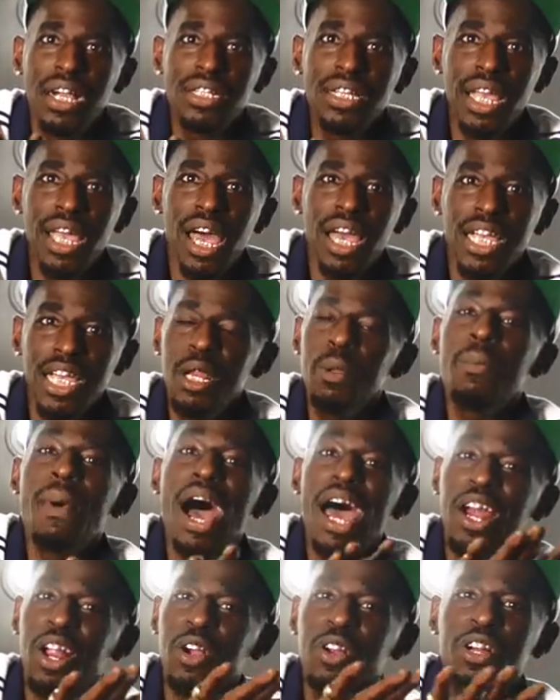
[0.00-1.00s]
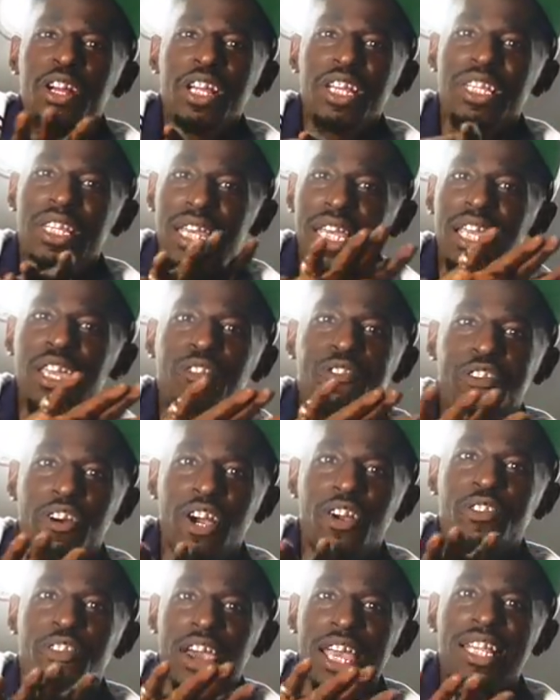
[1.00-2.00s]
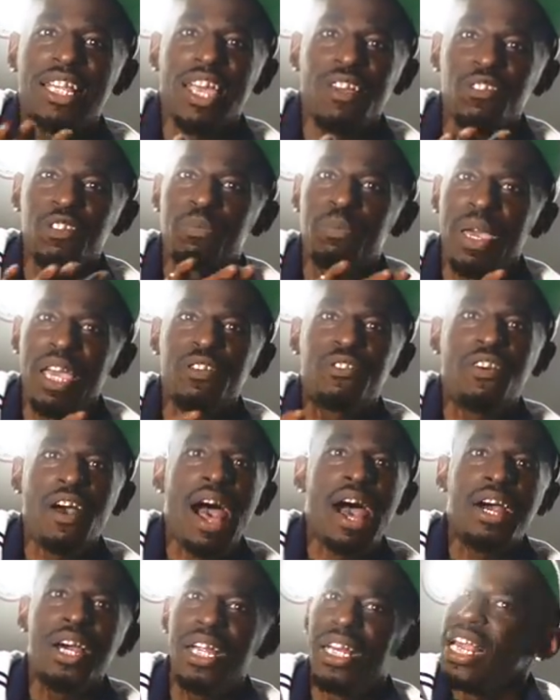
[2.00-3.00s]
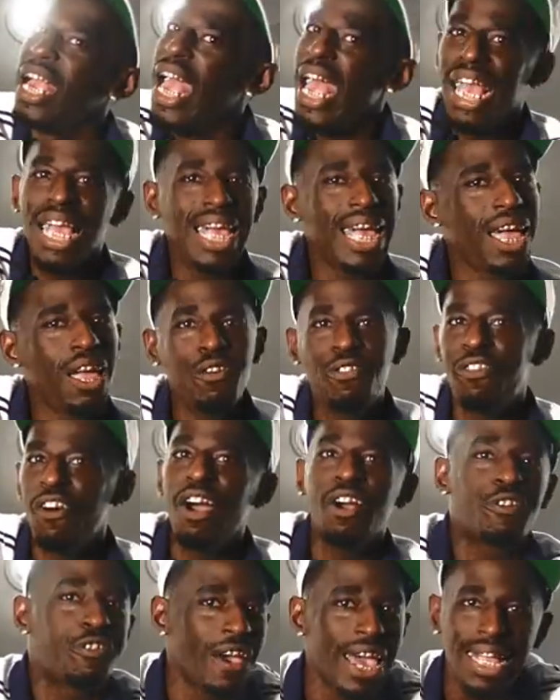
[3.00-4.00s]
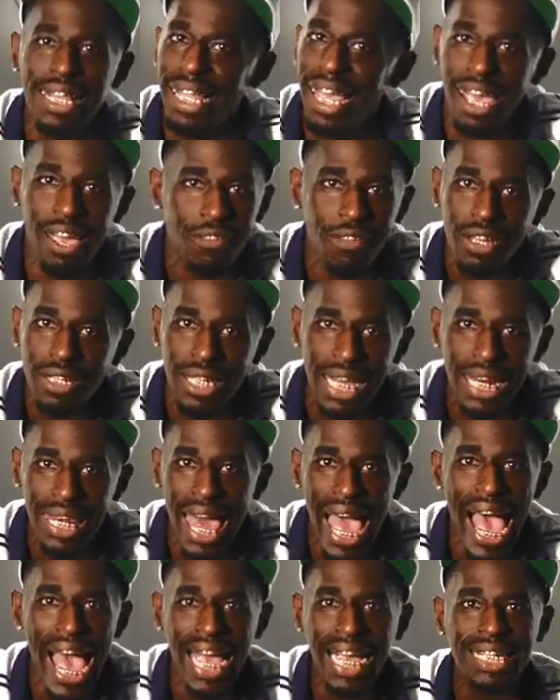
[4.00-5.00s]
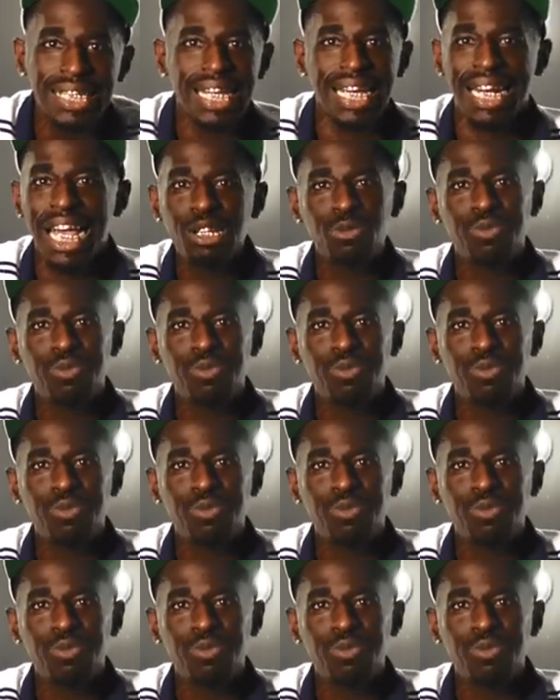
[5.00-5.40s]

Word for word: yeah, anybody on here think he fuck Faith Evans, bet 500. He ain't fuck Faith Evans. He lied. He said,